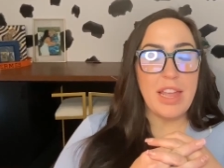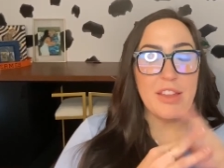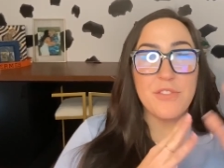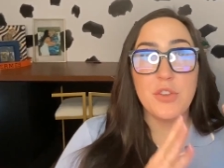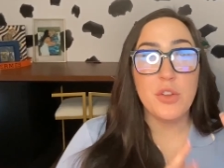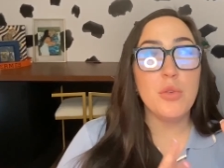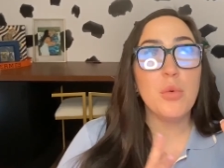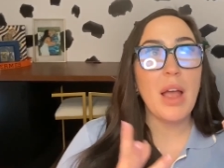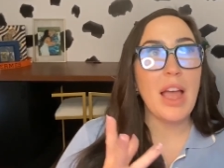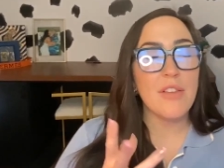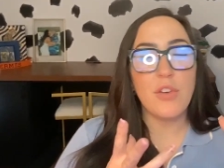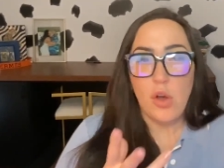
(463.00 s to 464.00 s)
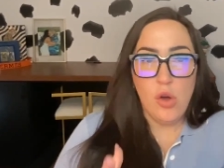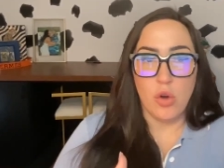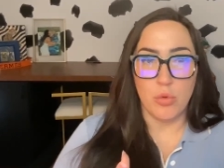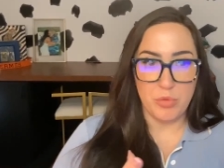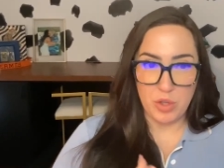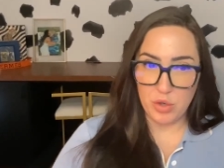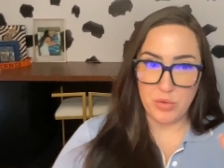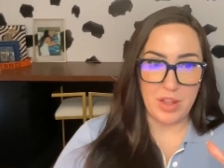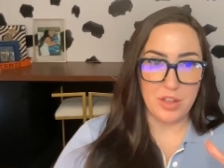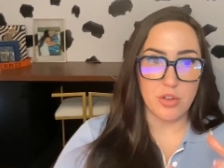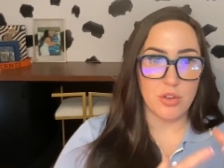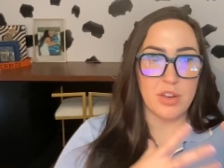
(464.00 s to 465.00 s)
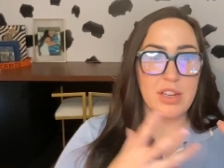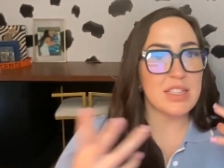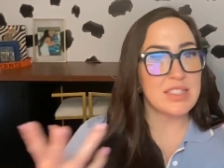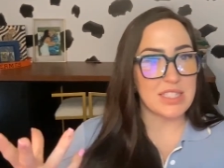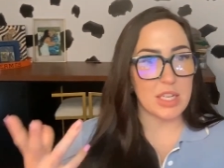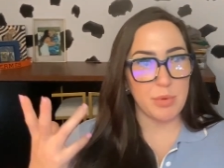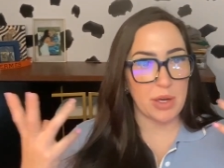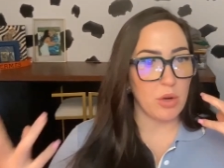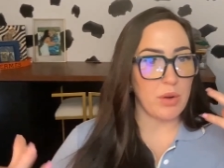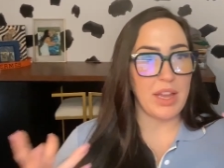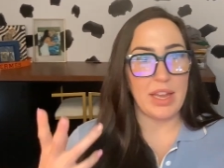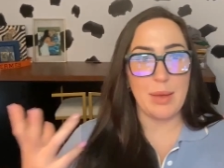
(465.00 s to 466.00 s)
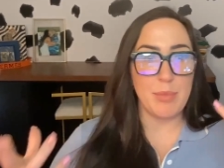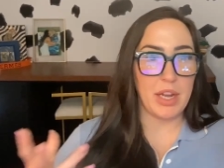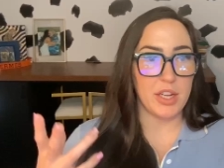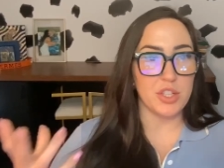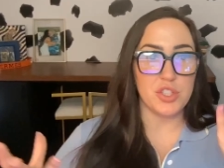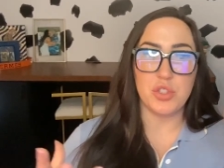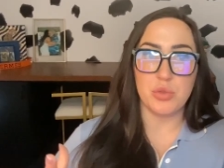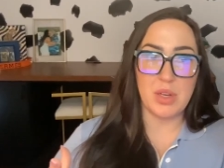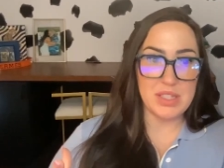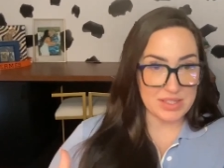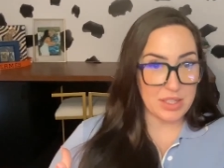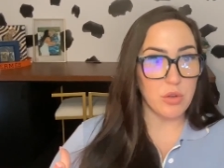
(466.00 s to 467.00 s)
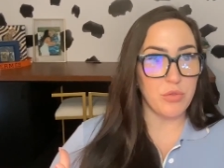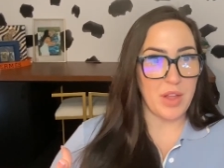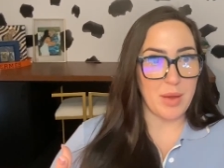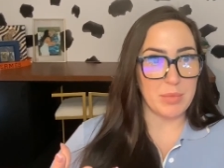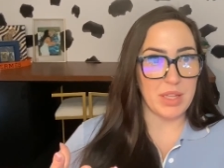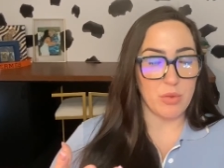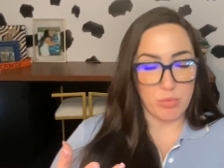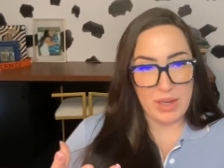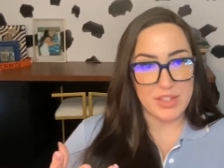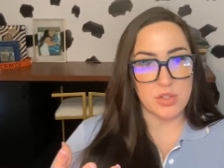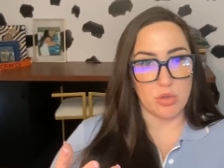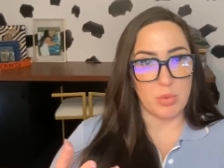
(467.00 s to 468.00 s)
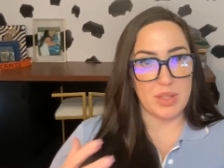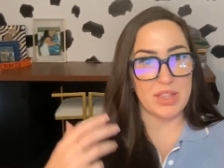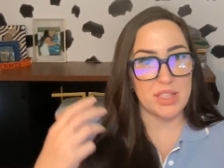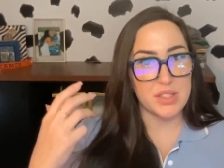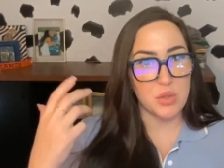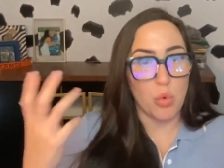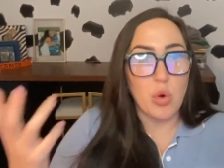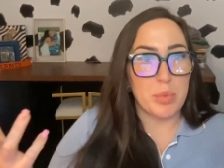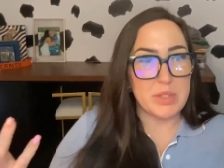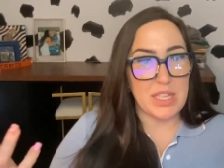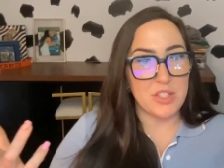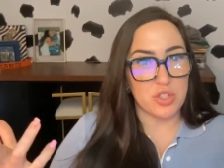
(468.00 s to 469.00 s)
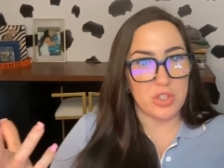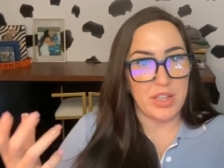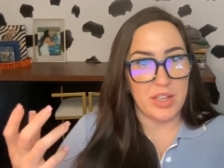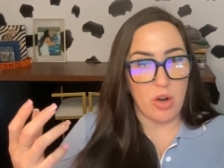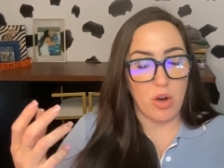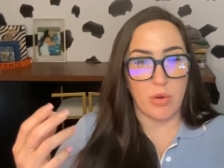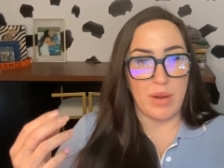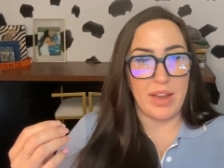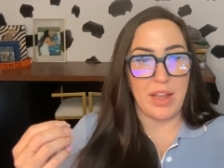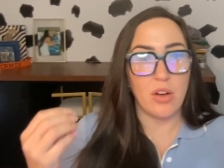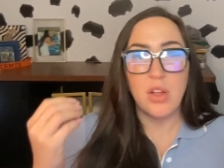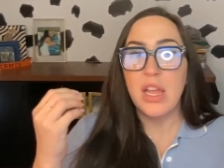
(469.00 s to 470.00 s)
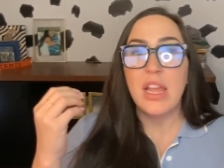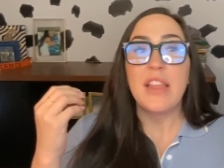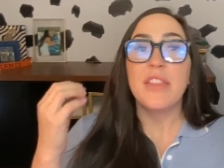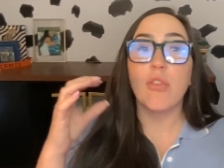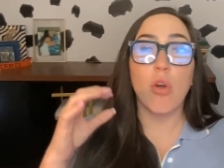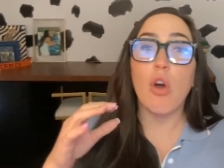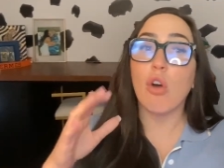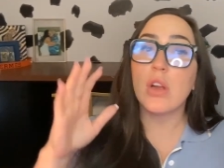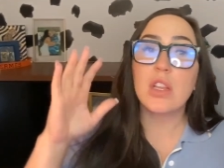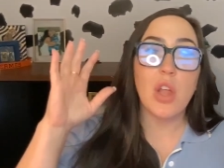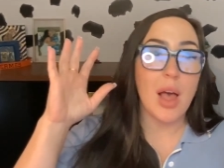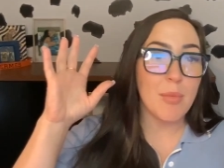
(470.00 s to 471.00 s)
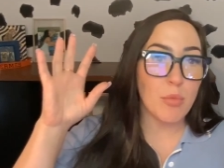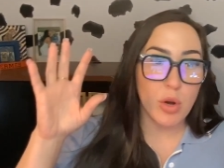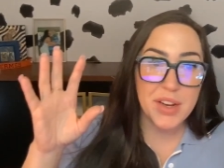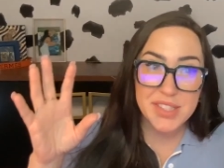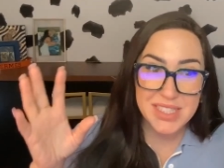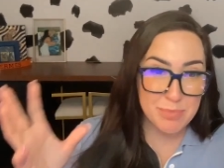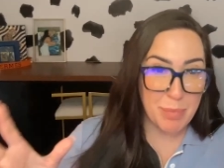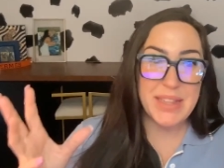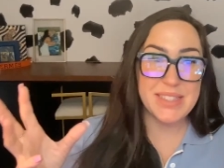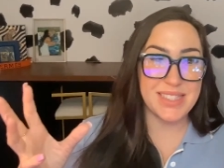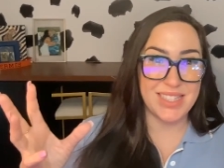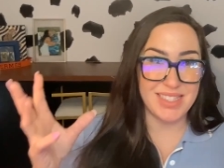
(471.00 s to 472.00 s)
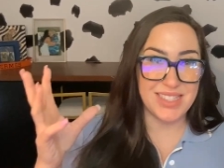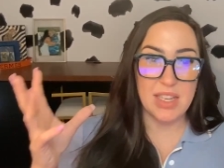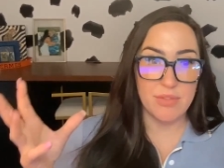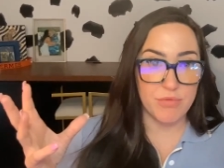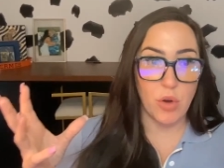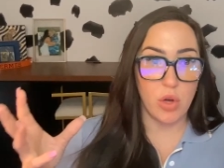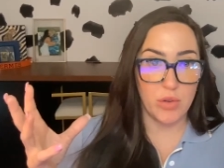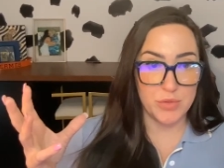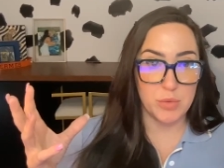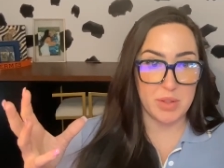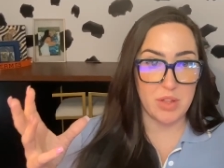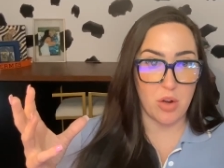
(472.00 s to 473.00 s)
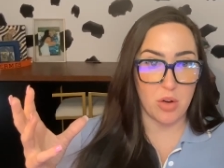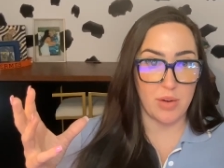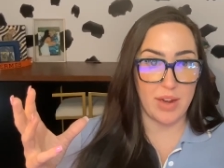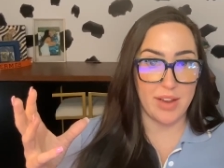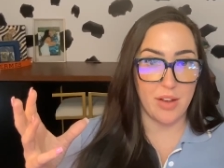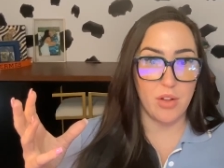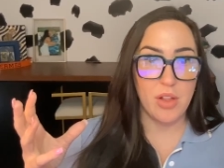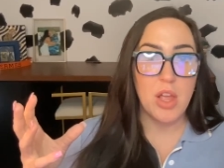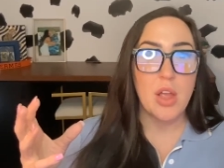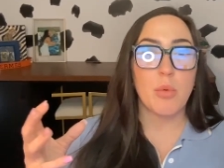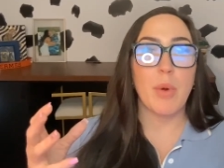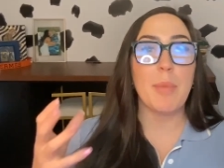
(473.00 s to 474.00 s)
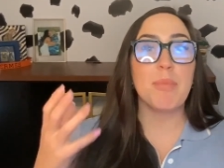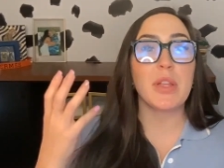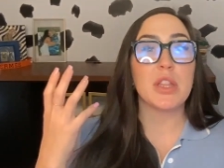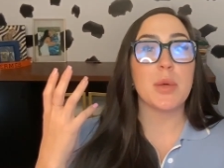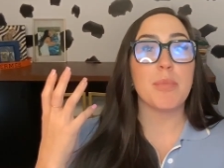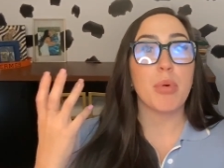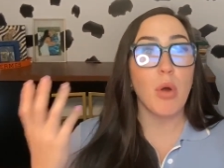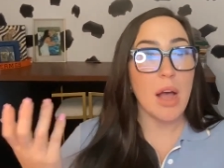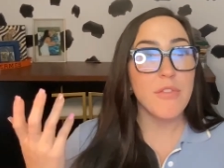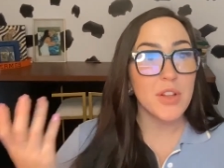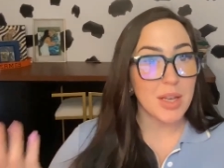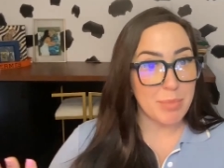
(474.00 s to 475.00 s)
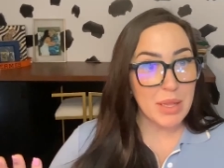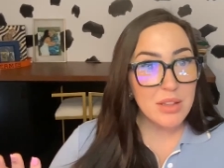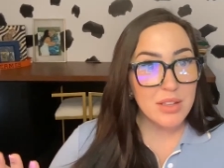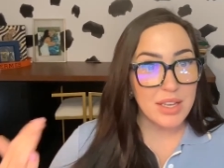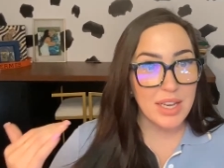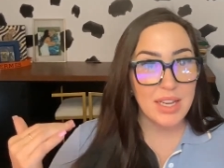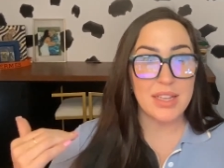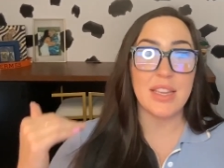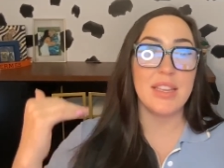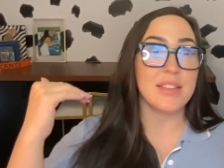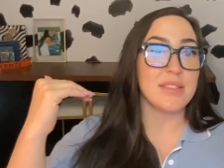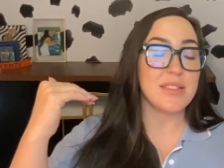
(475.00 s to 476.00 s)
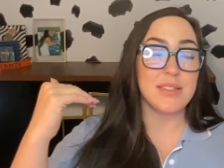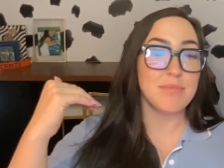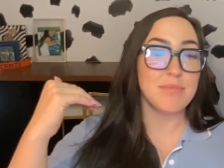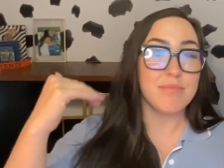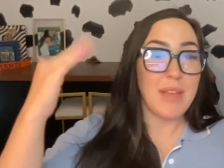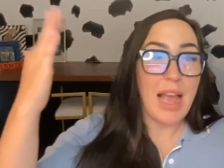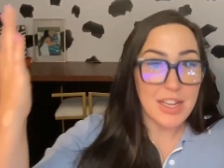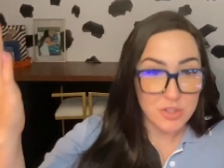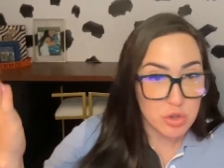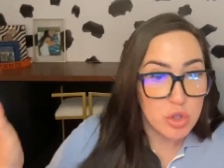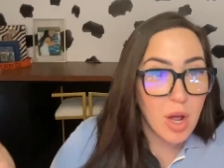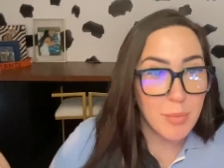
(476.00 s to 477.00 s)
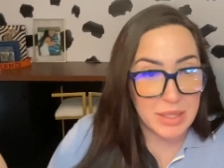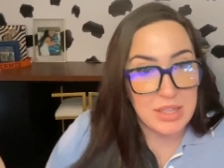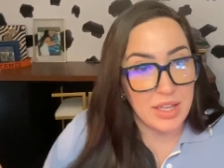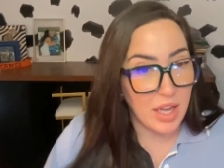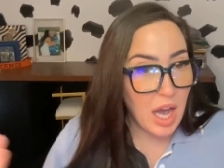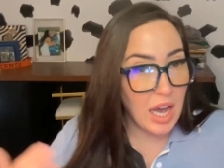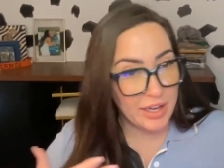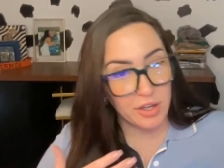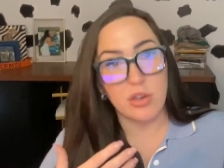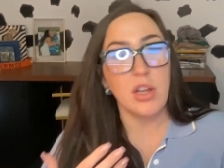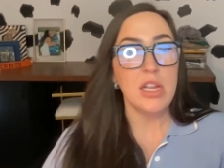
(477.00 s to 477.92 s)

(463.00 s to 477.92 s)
if you have a home, you know, that you're considering, okay, am I going to do a single family rental with this or potentially an RAL? There are a lot more expenses involved with the RAL, right? But the profitability is astronomically higher.